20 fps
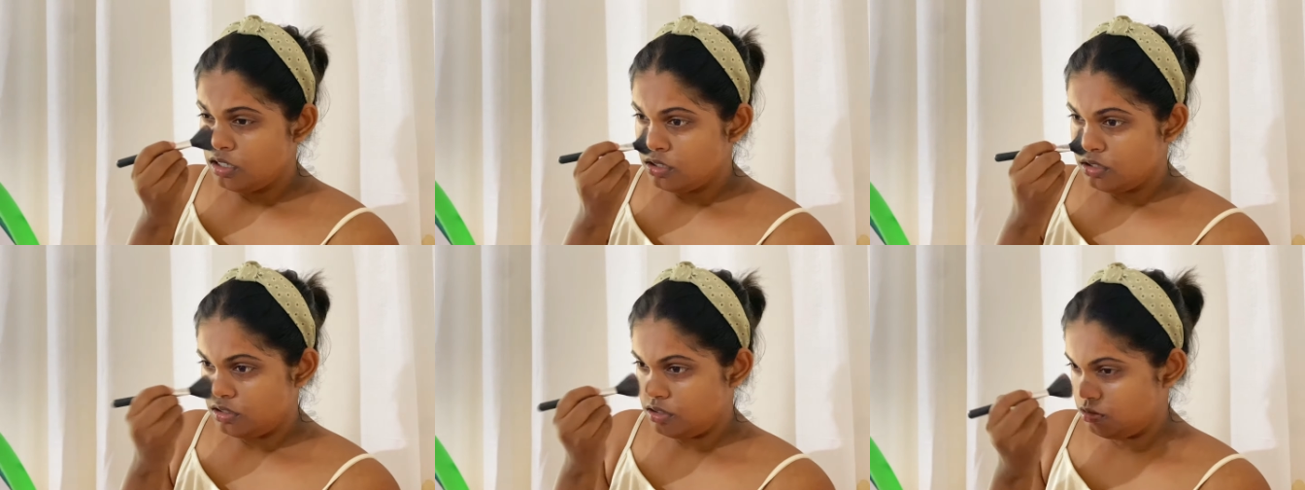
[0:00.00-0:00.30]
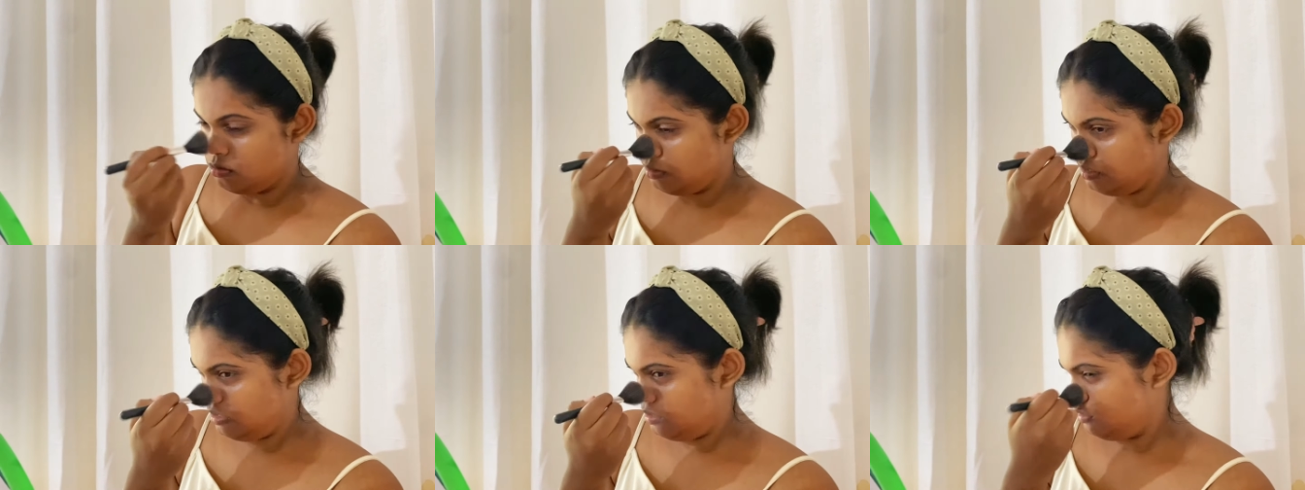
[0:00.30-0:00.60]

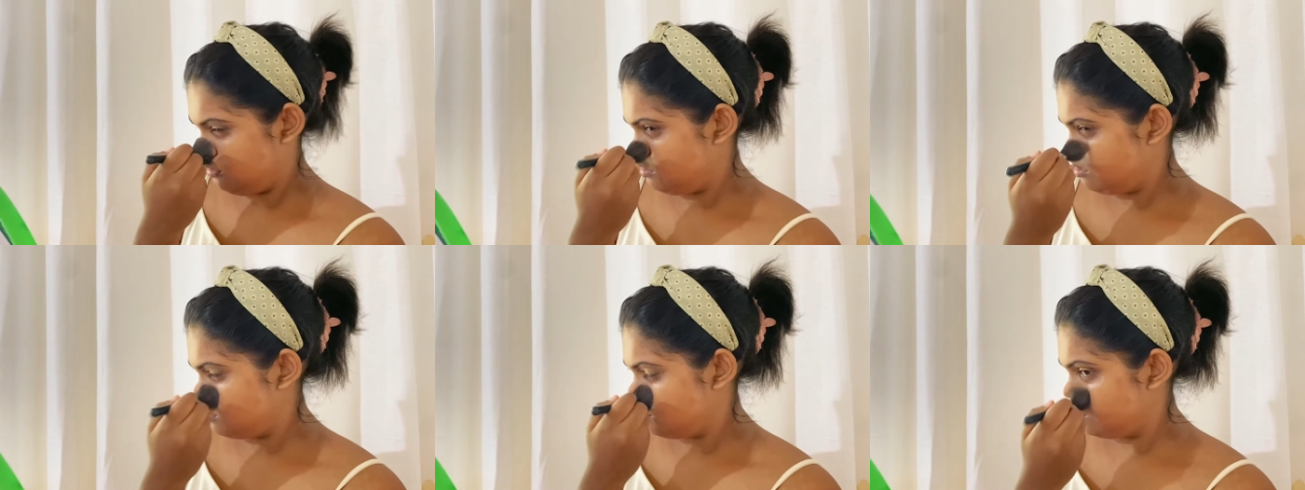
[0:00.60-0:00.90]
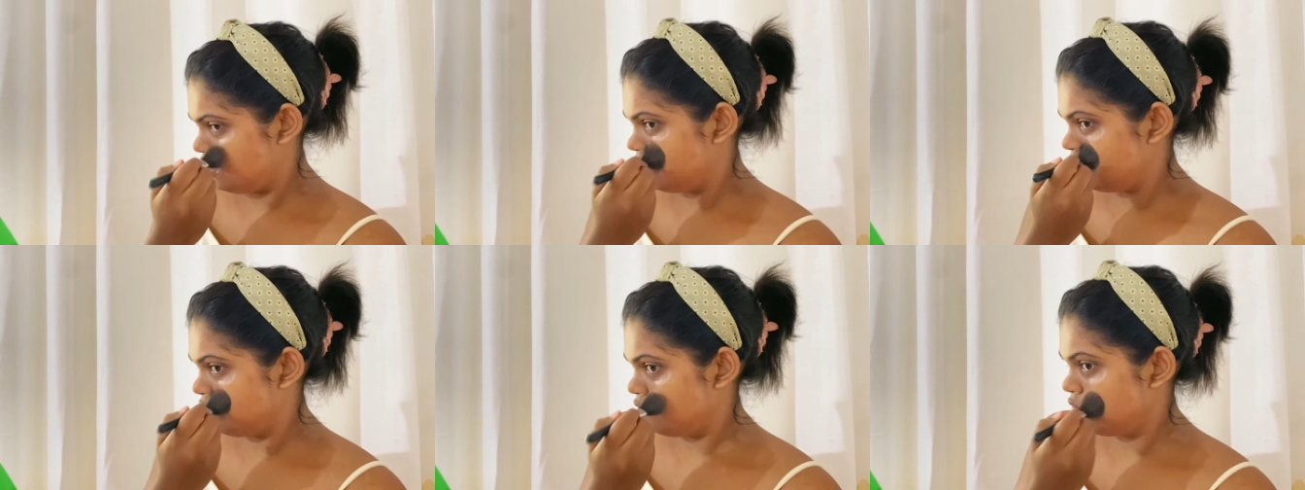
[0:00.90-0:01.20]
doing this
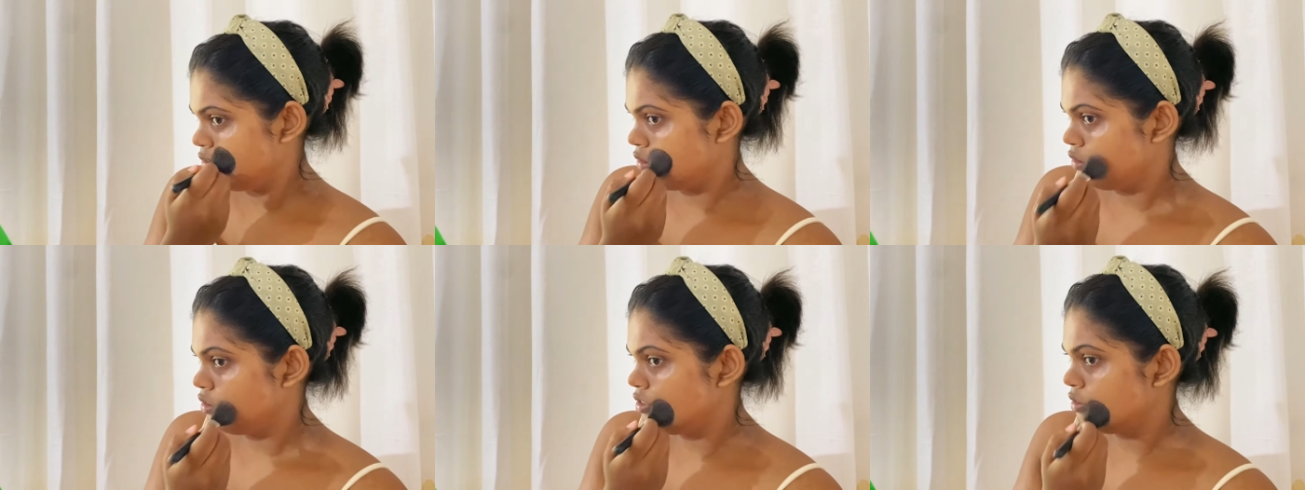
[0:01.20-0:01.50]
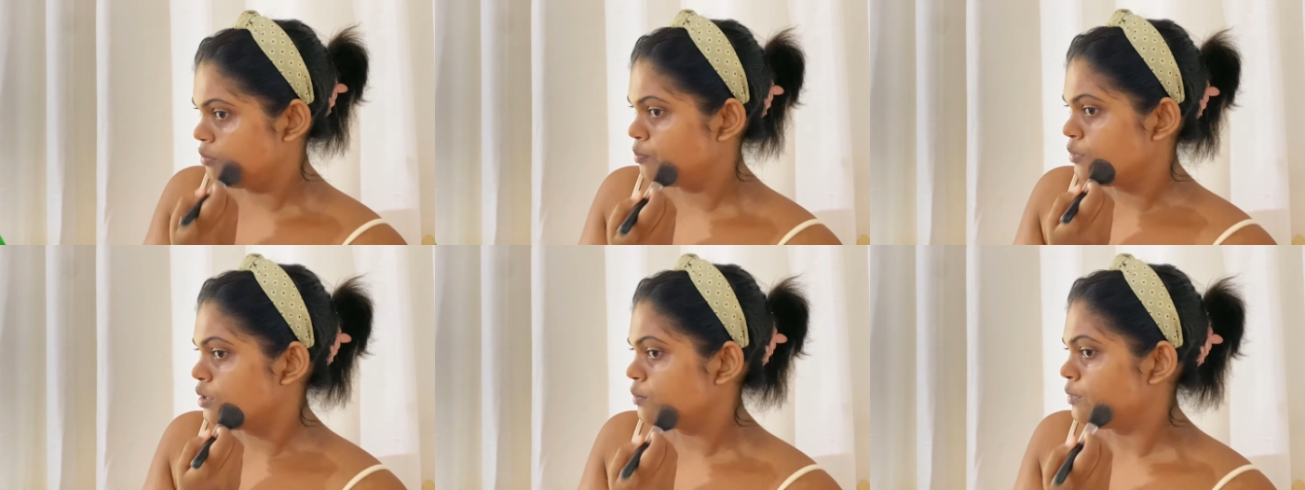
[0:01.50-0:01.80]
one for all of
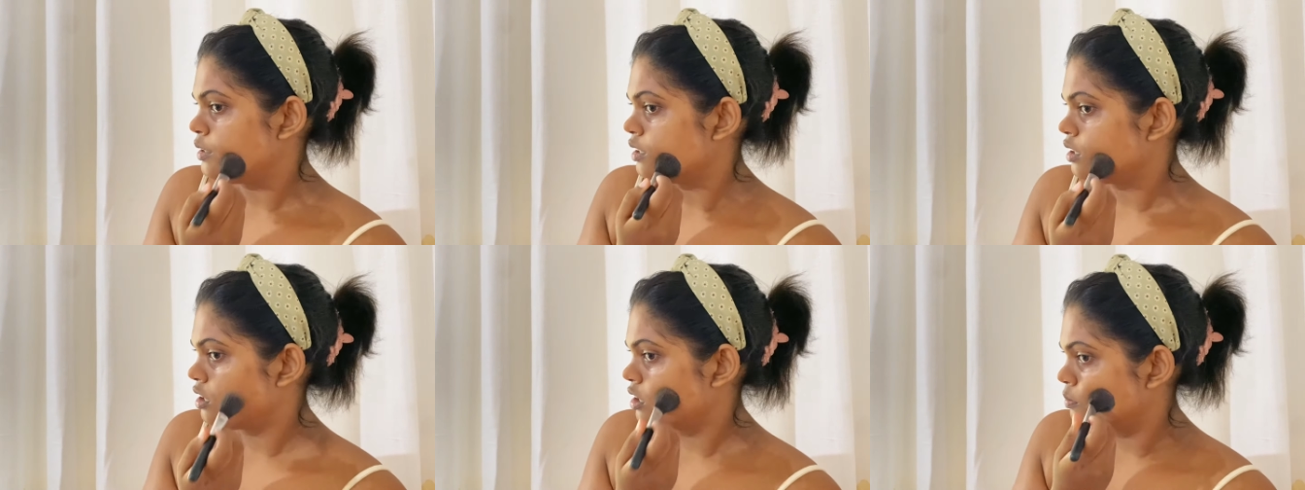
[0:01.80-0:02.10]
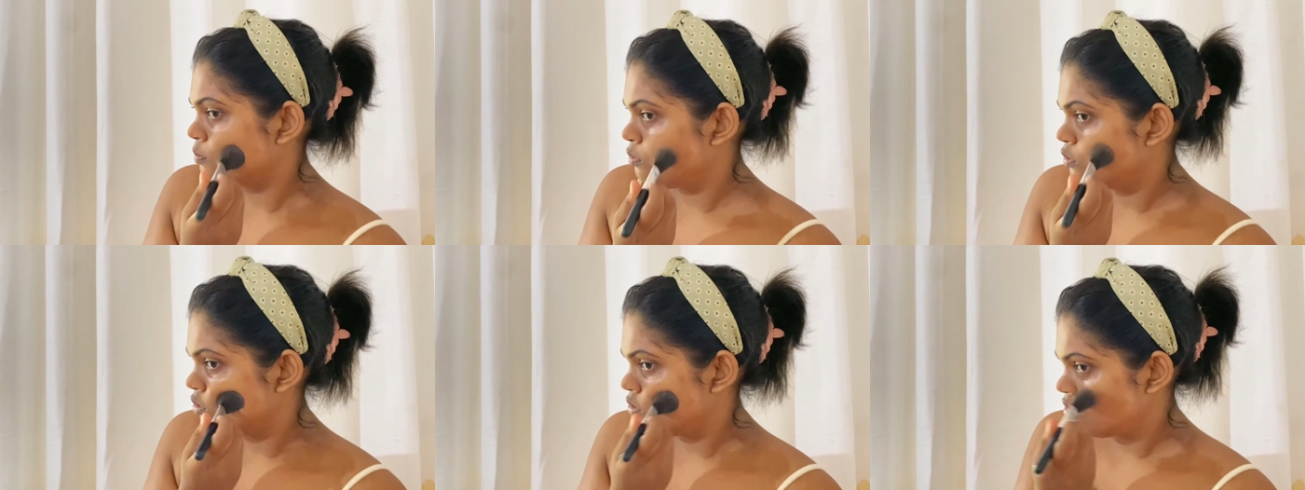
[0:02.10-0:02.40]
my
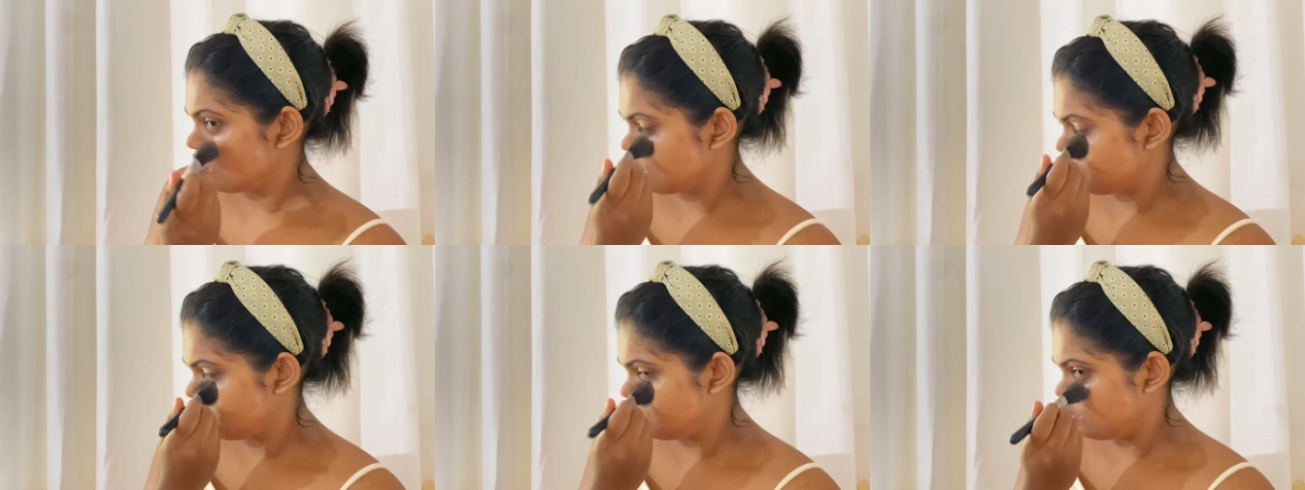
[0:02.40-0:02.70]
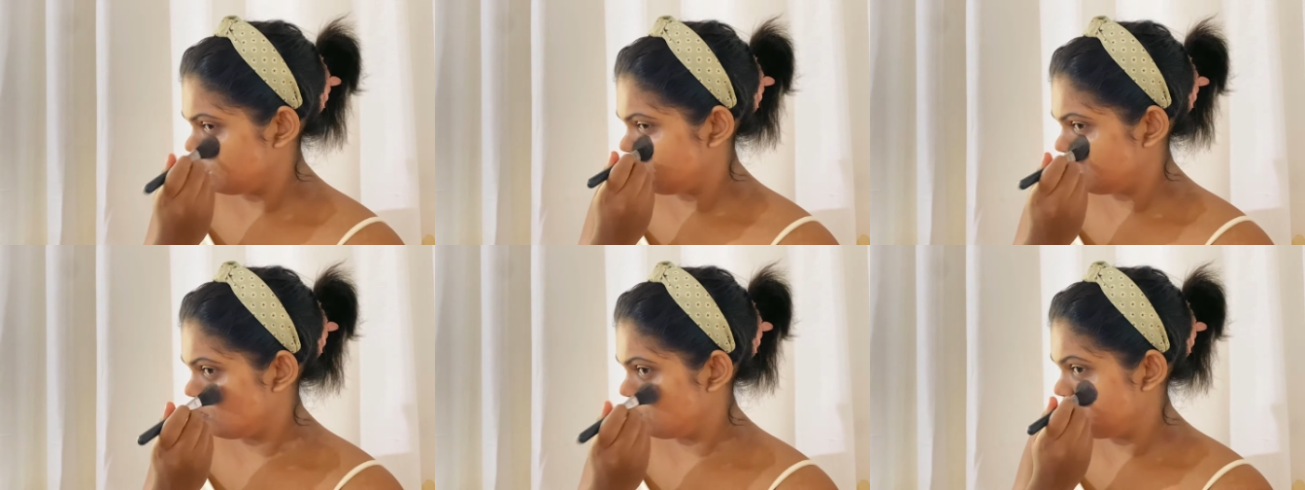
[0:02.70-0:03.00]
makeup looks,
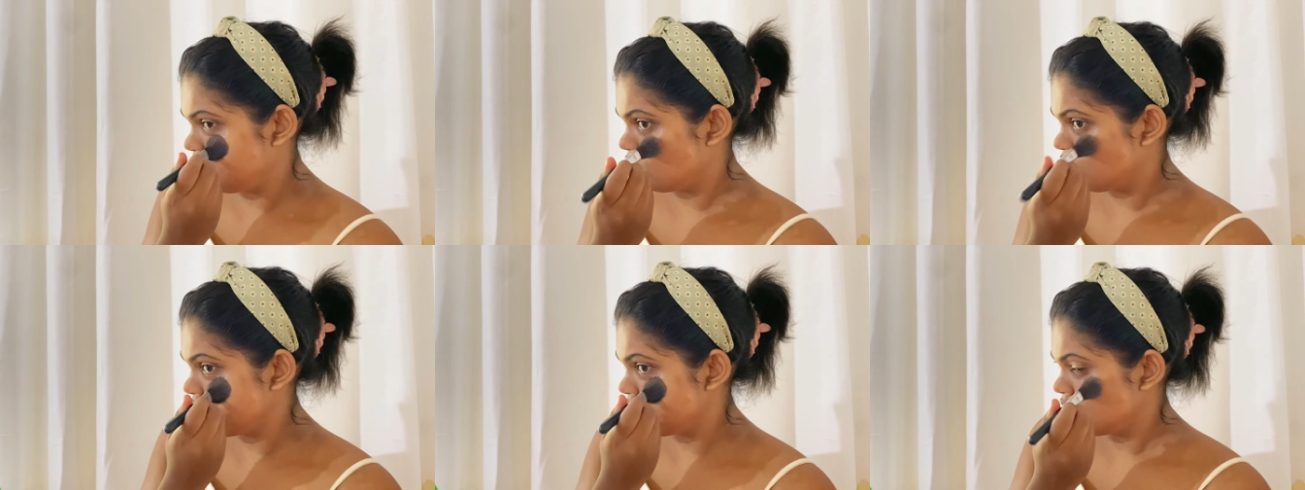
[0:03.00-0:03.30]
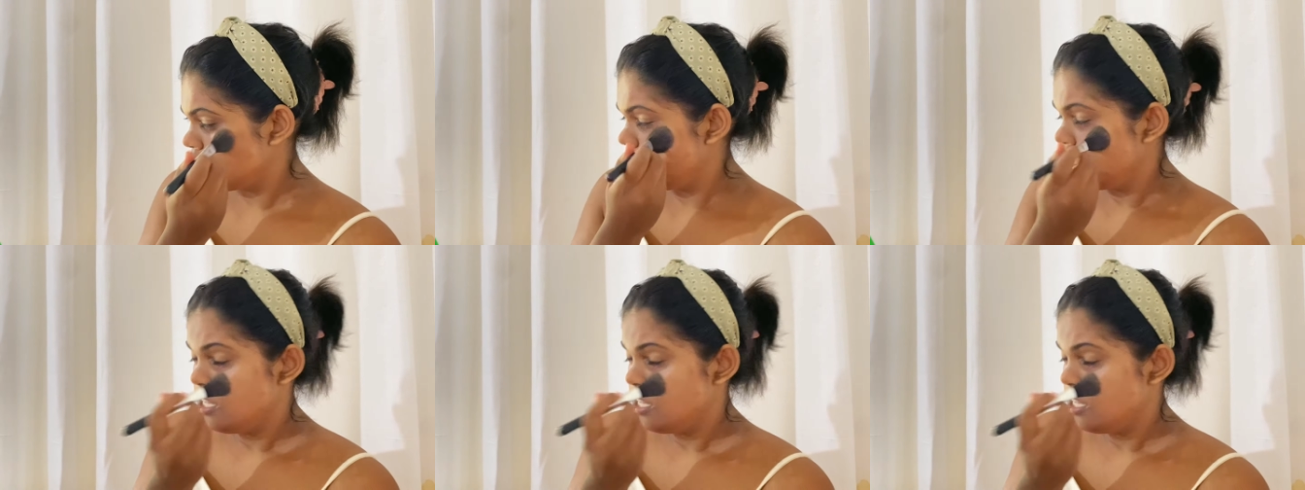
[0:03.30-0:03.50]
whether because